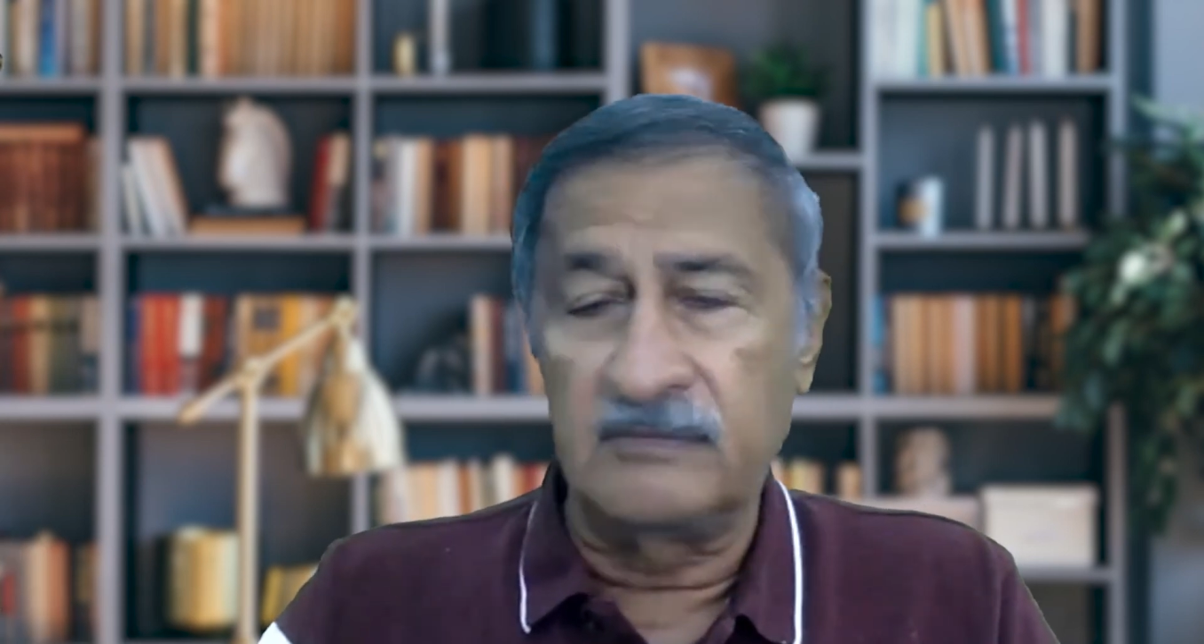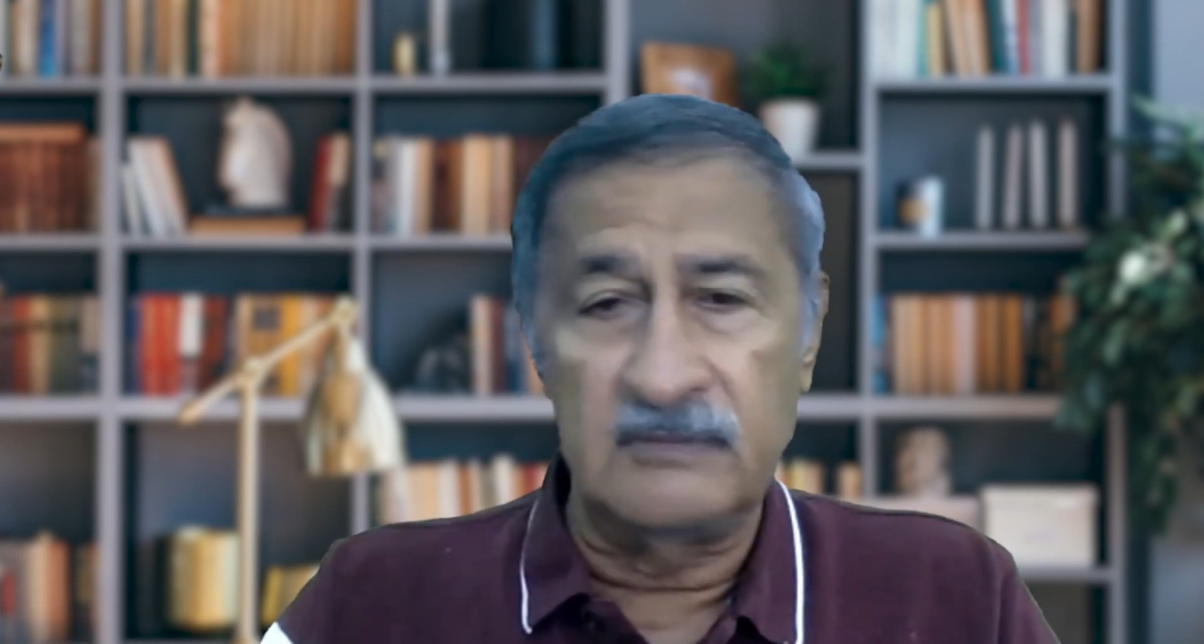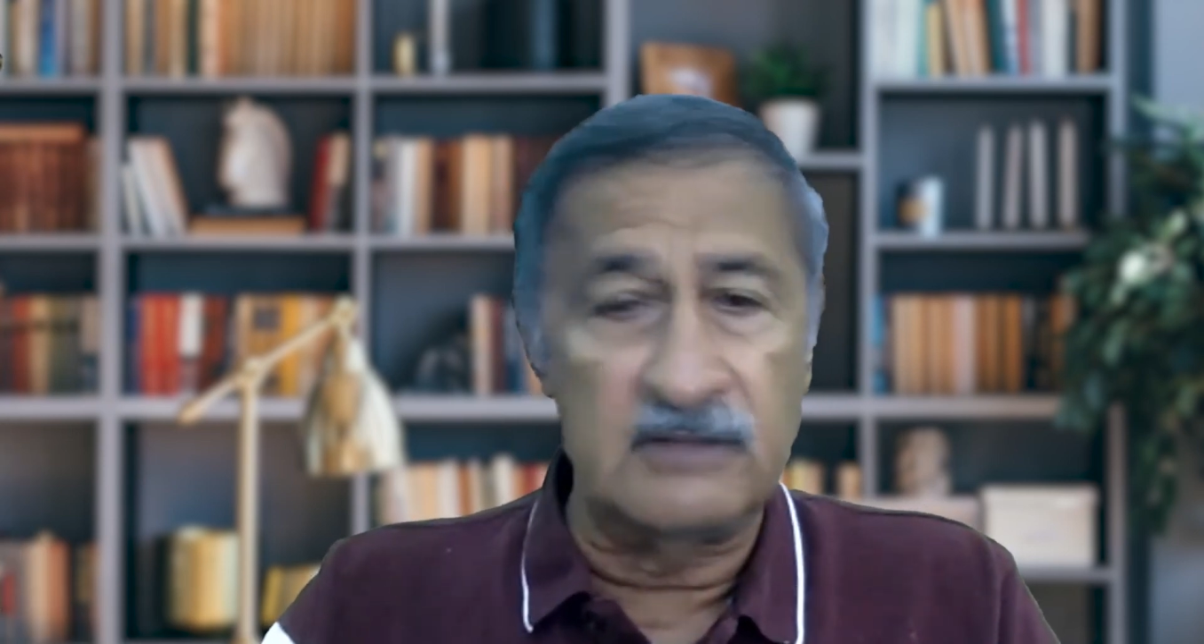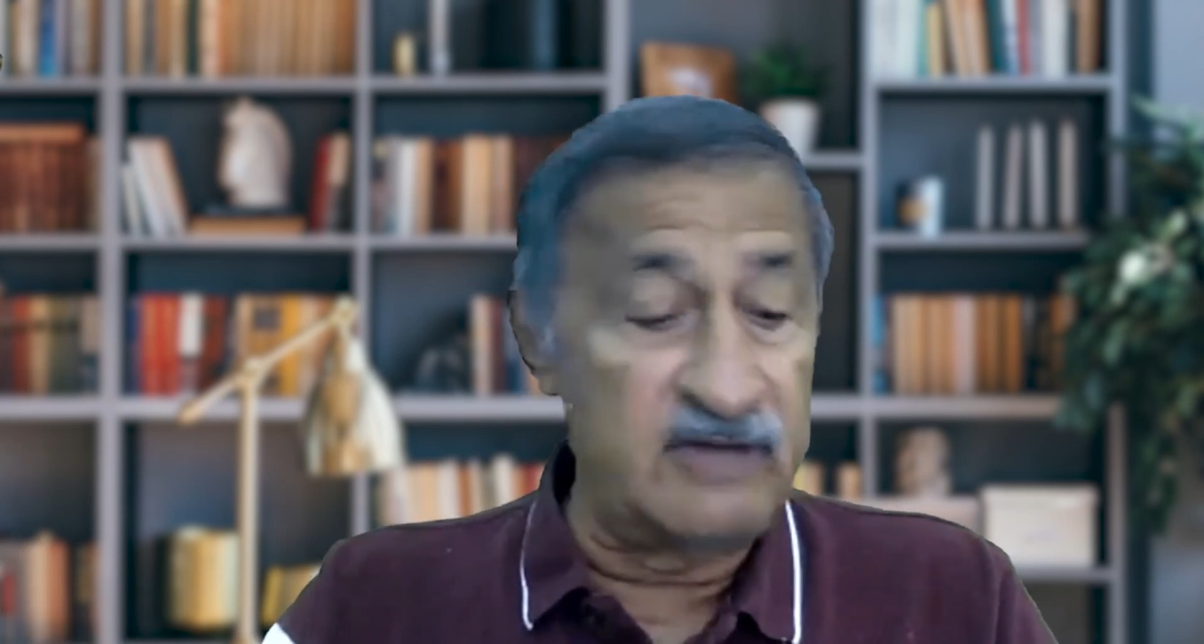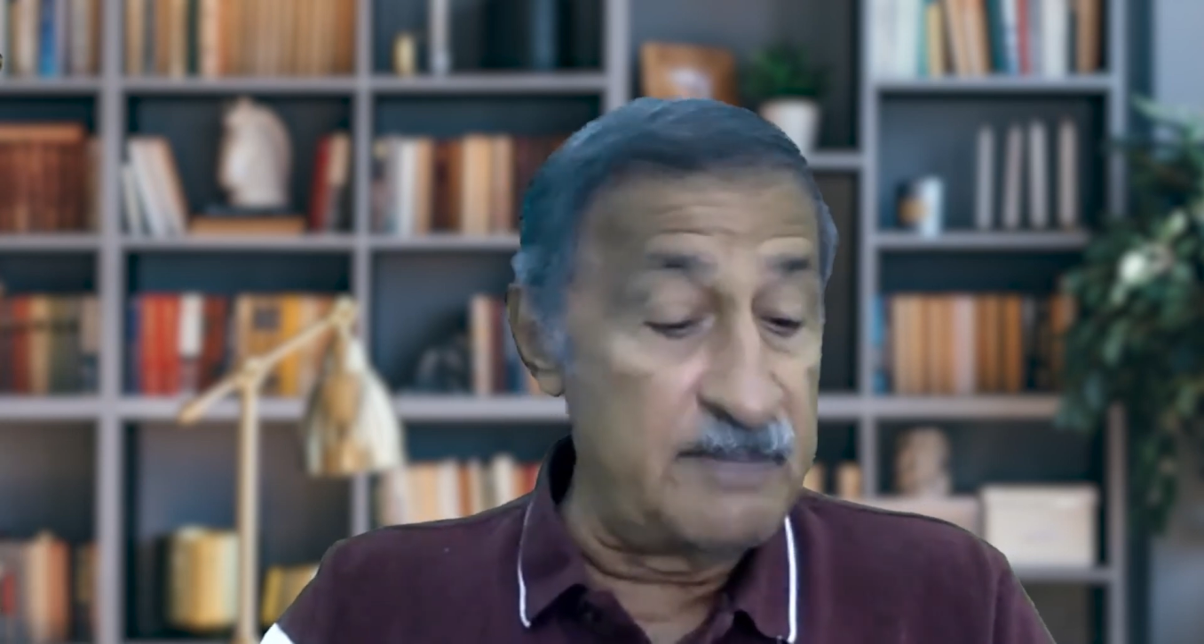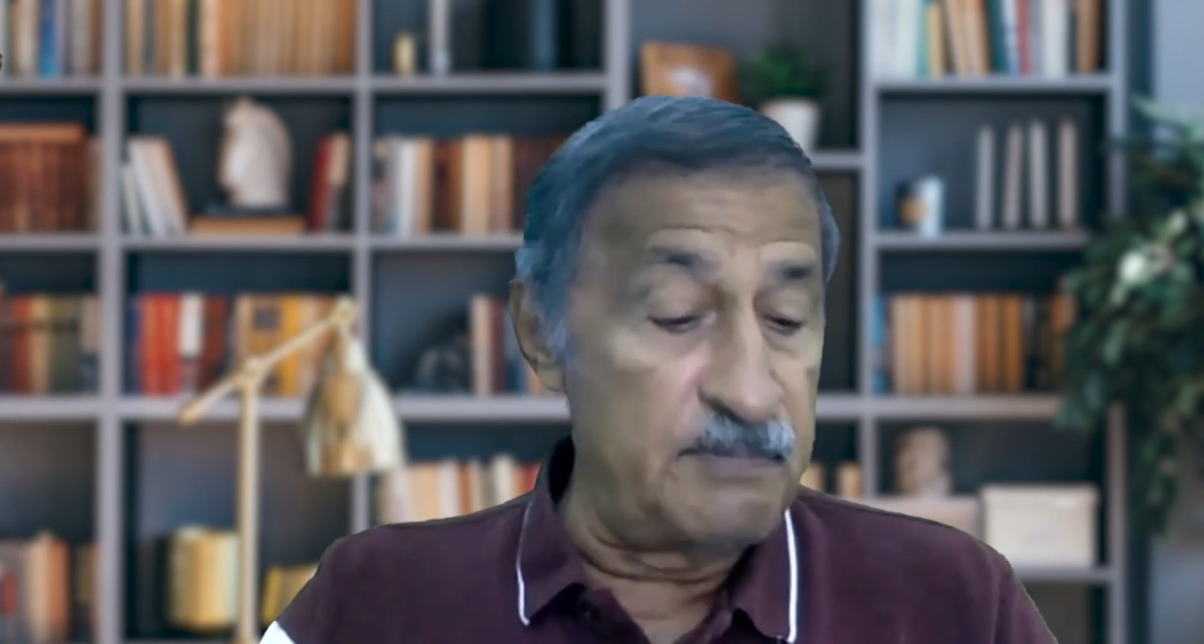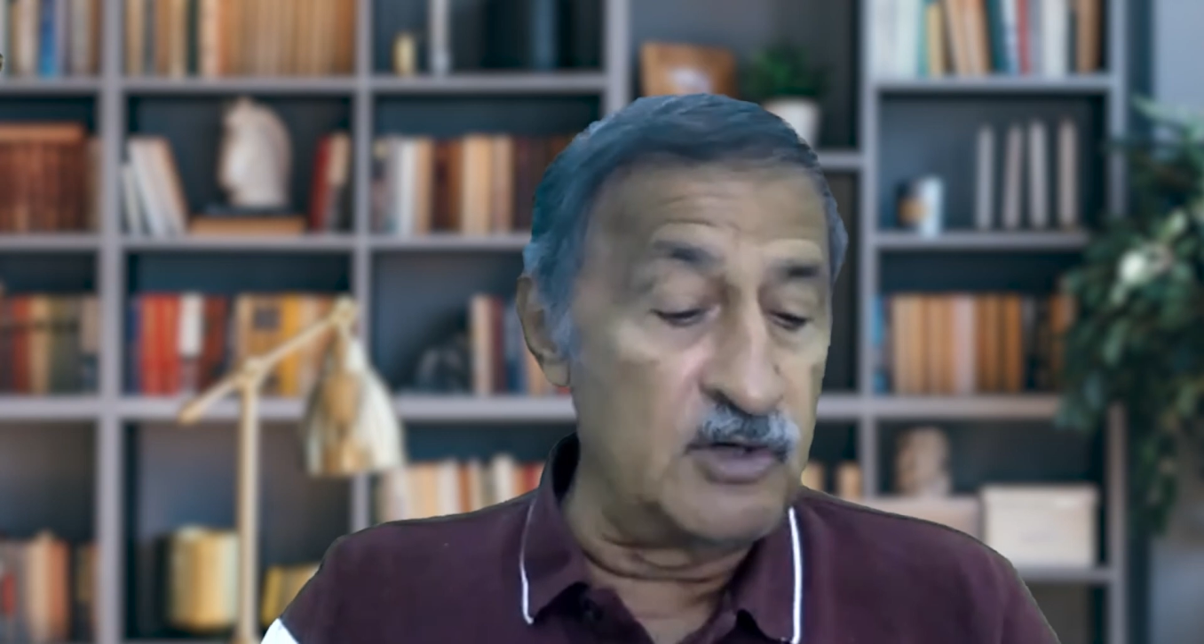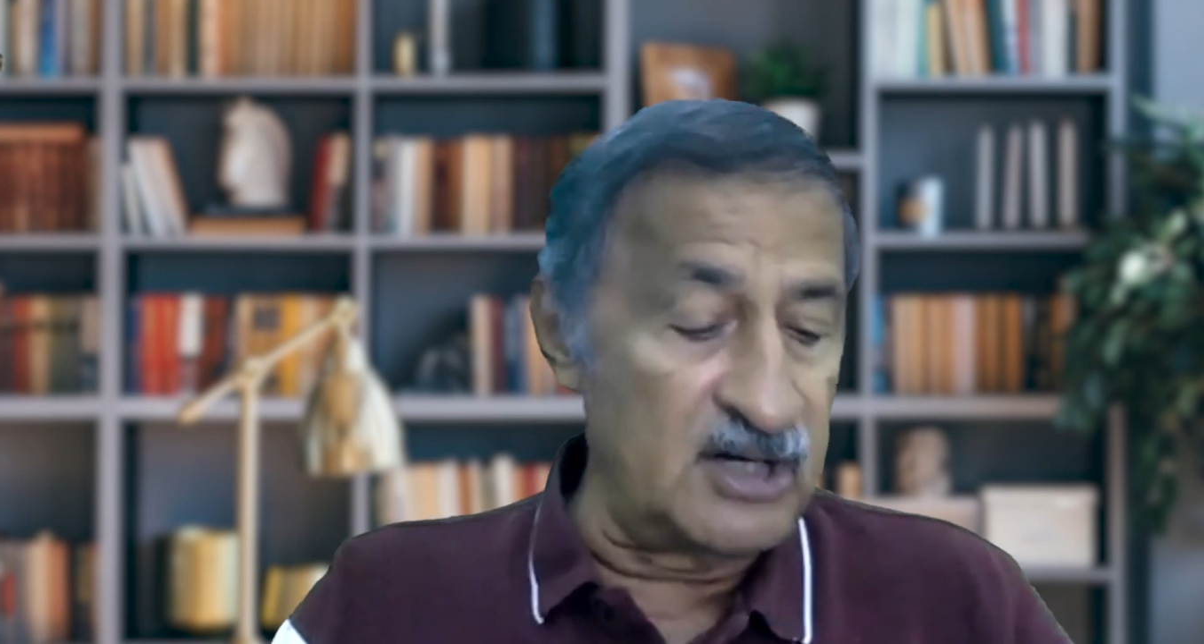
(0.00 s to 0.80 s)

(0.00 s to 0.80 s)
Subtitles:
It's very important